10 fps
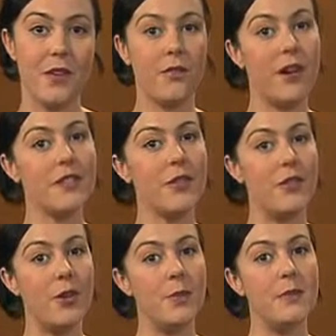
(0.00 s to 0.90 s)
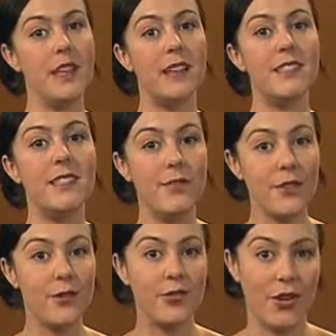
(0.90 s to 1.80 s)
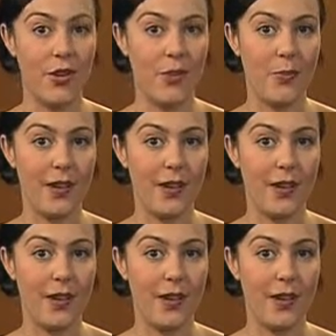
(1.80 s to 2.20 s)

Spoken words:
Phrasal verbs are difficult to learn